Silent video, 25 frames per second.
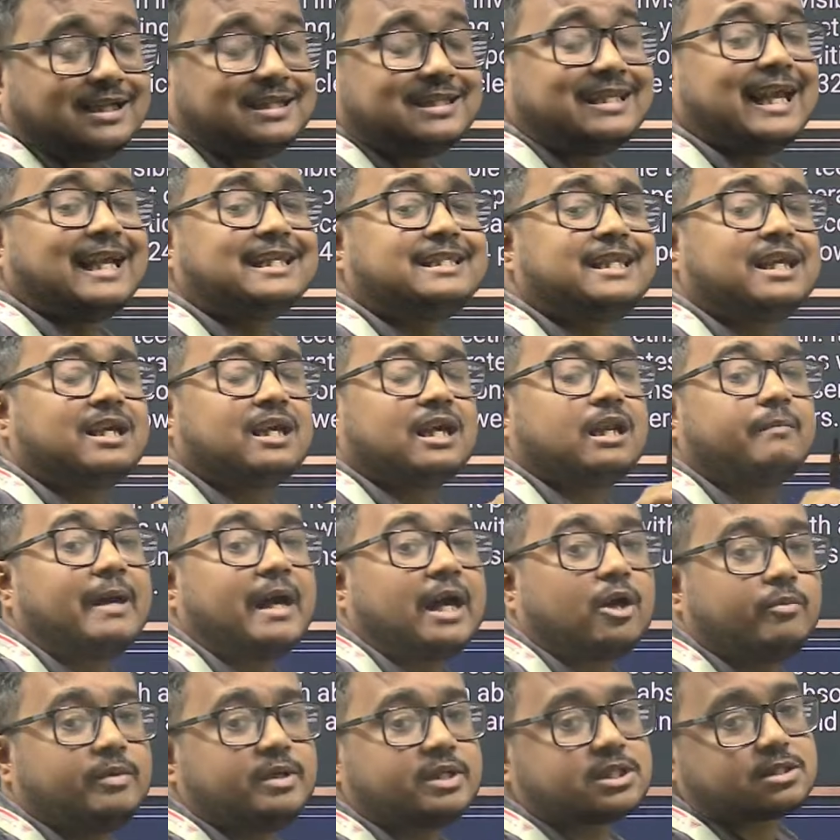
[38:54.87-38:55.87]
the ethical
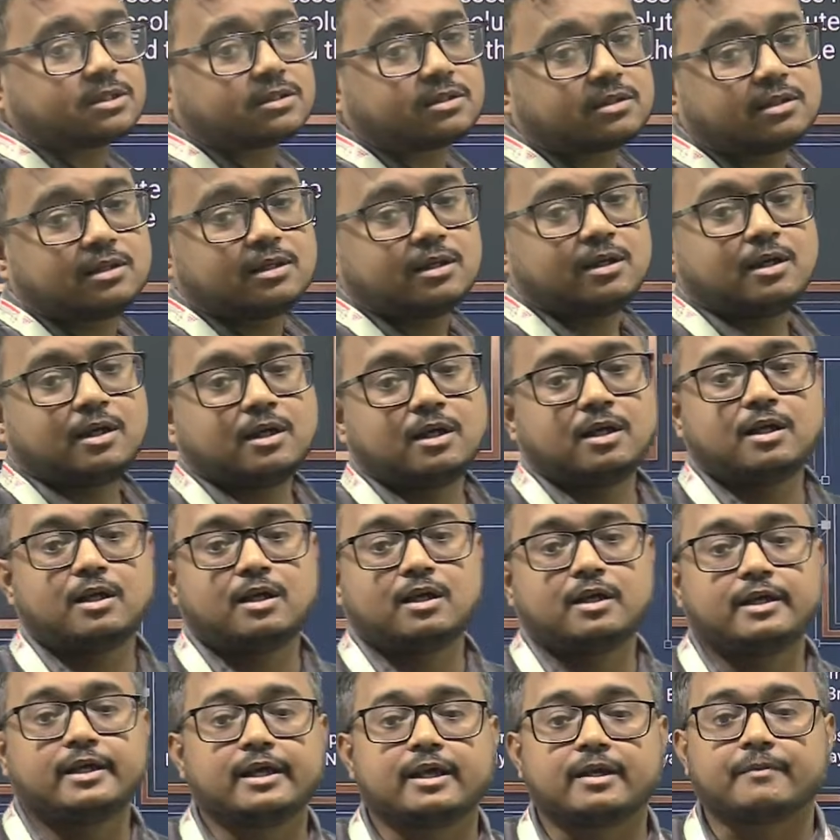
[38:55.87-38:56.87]
barometer.
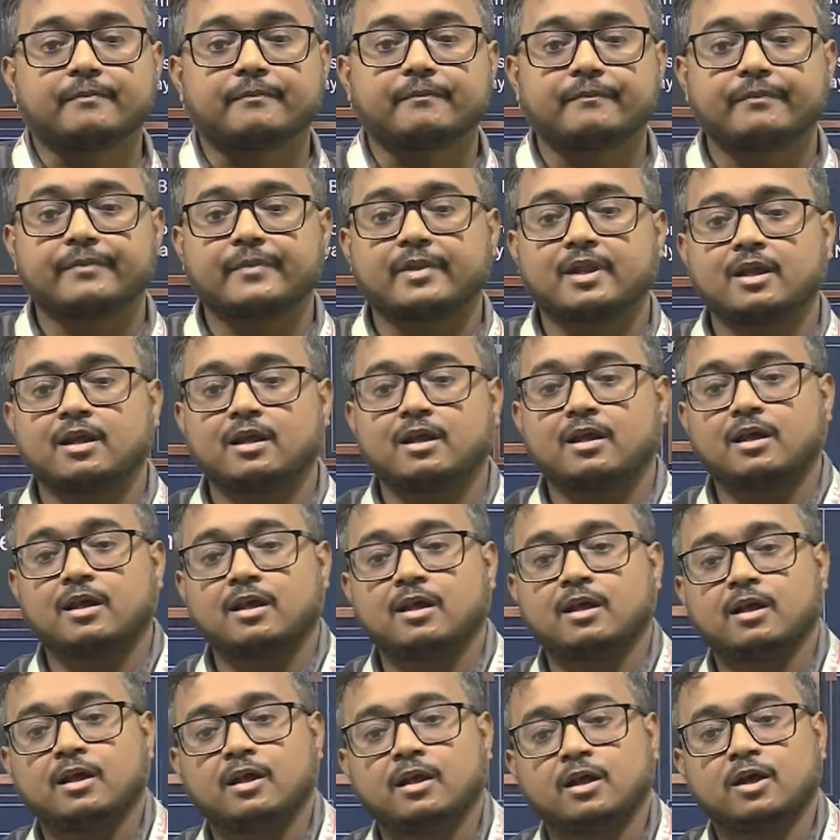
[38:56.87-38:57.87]
Okay.
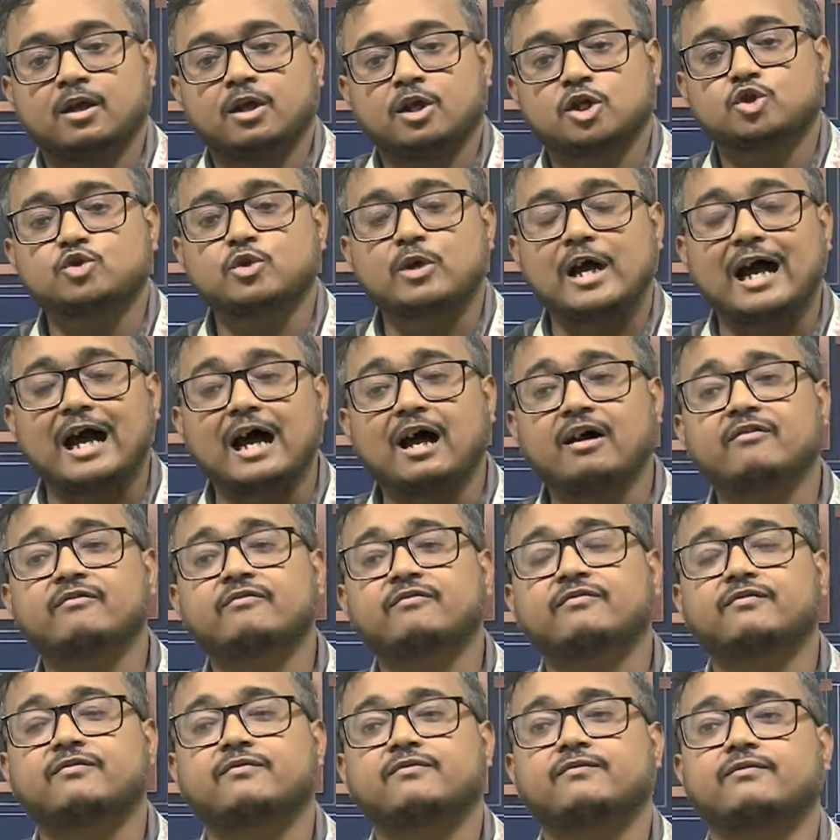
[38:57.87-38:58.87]
To
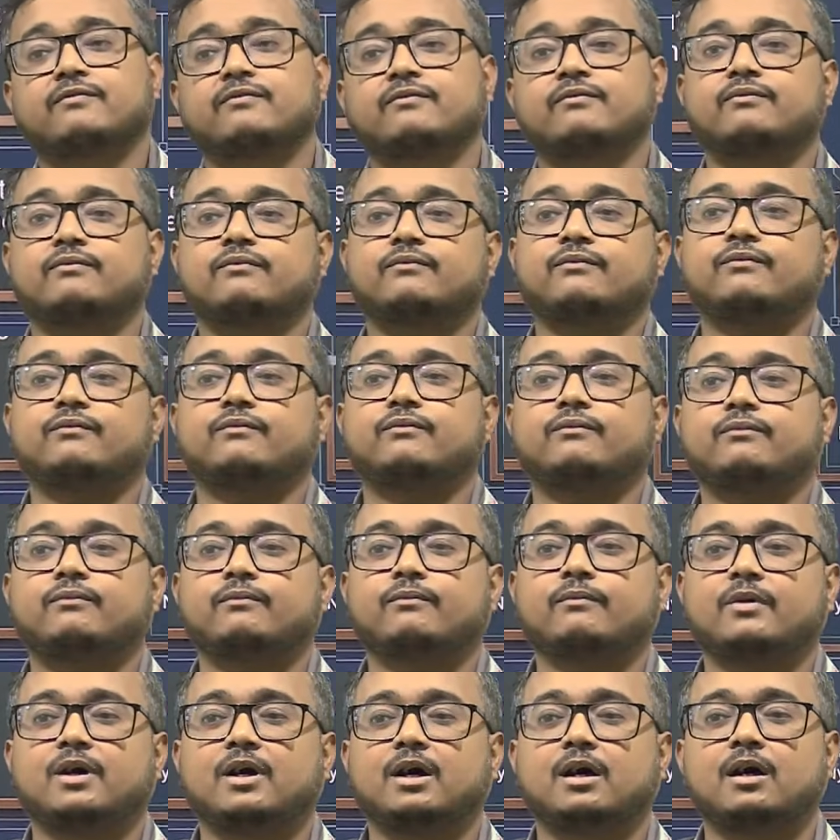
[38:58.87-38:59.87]
have
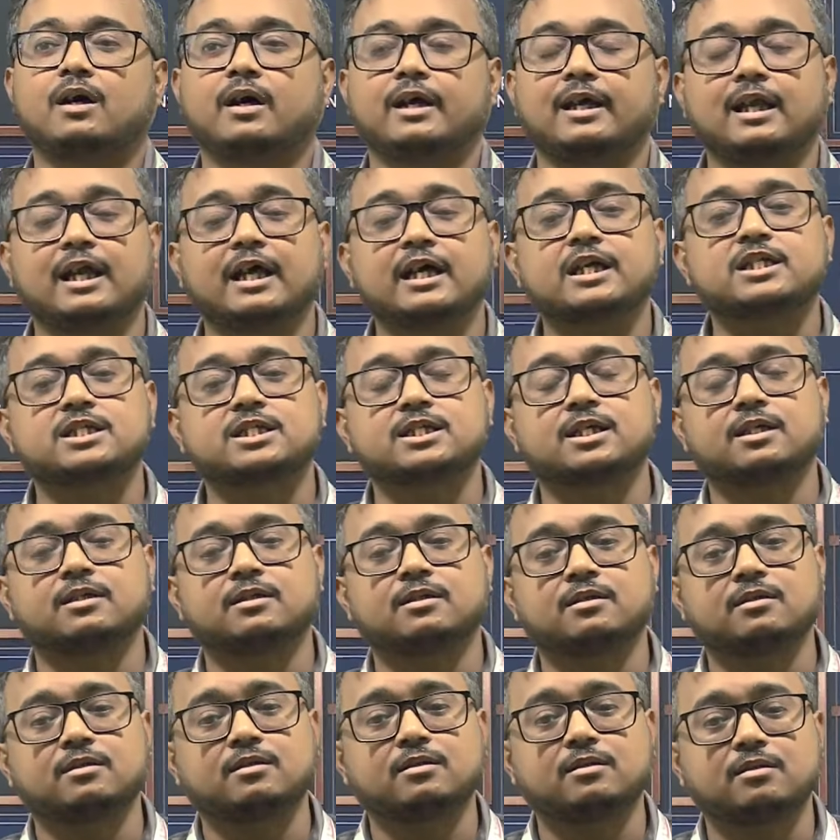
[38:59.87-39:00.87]

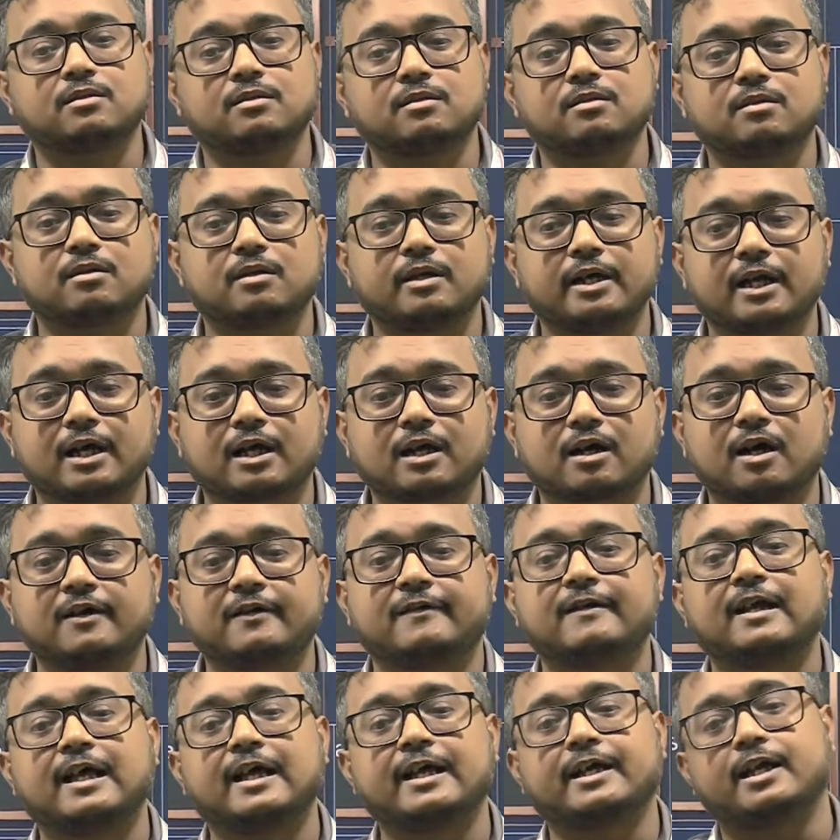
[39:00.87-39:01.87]
election in a
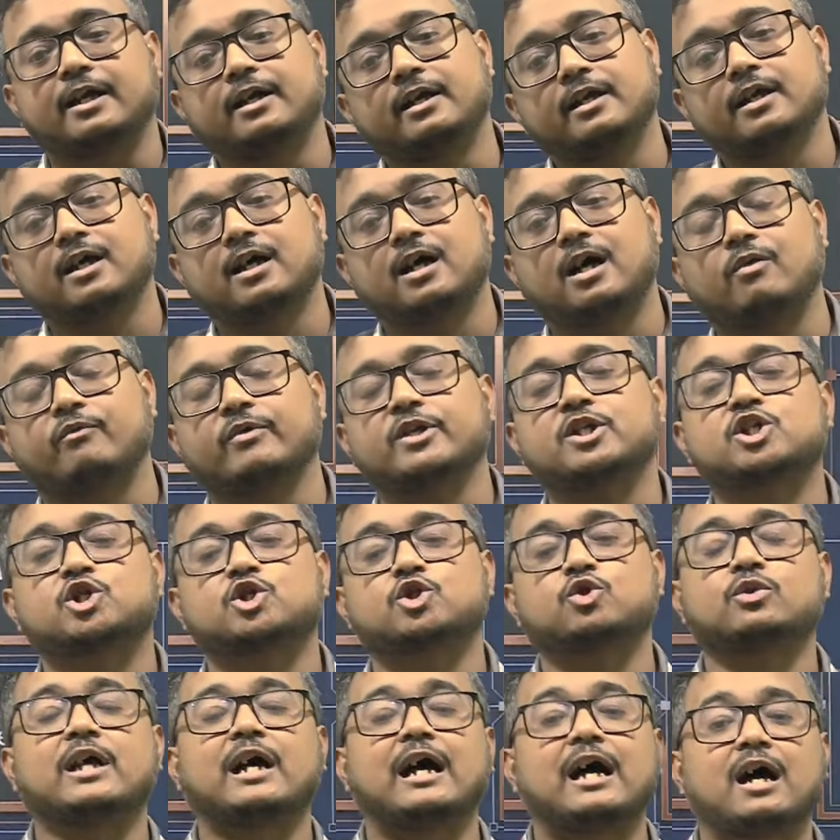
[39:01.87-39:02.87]
country like India, we
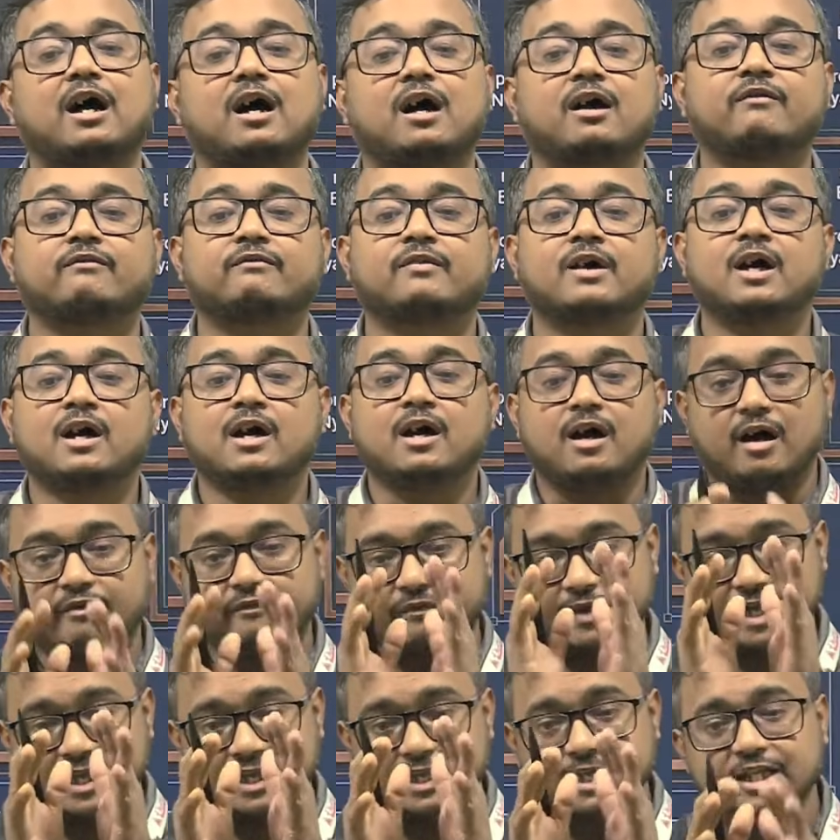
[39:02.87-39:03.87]
should have a
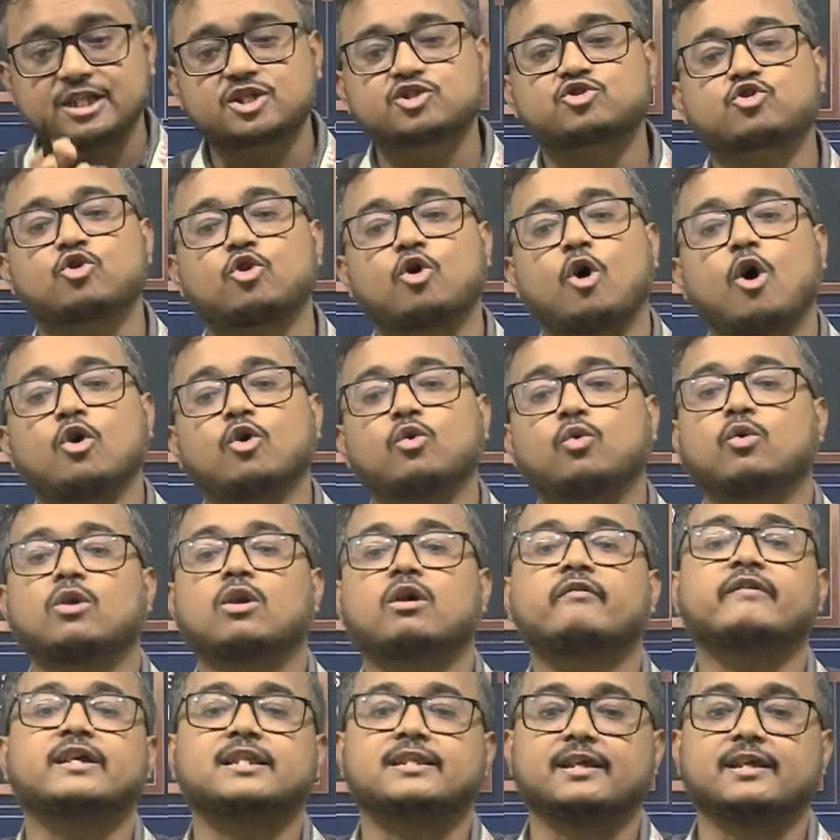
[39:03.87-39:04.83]
very strong code of